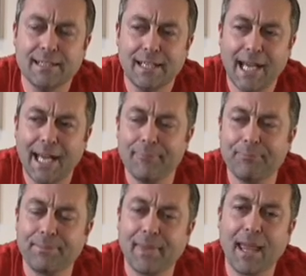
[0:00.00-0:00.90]

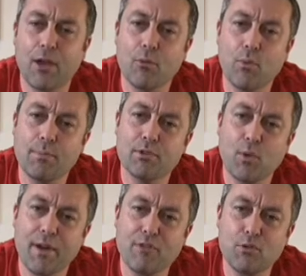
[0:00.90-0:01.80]
Welcome to
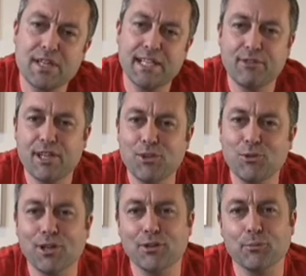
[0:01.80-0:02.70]
Wine Vault TV, New
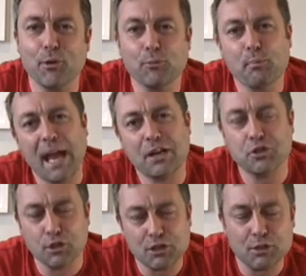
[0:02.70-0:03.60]
Zealand's most
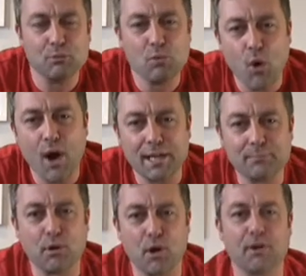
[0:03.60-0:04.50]
passionate
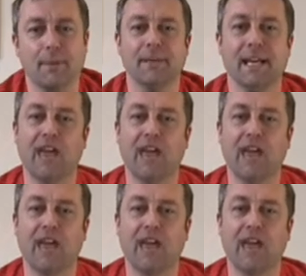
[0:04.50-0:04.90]
wine programme.